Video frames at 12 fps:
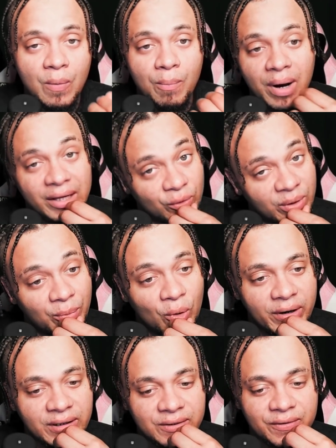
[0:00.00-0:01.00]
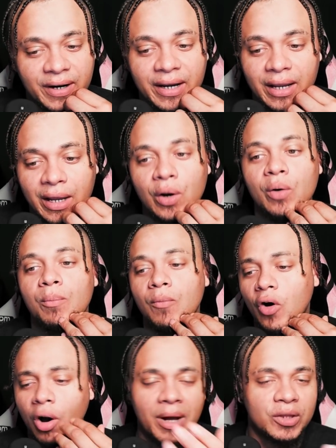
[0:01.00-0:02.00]
my three boys, right? And
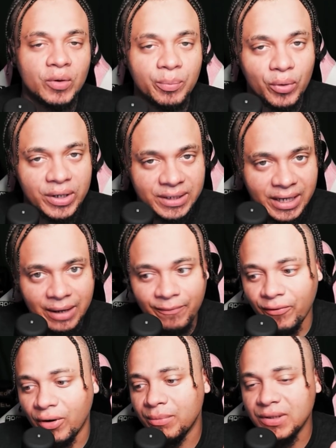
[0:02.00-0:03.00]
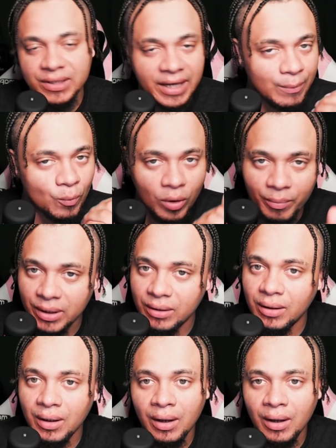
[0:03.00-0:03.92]
all my three boys came from the same woman.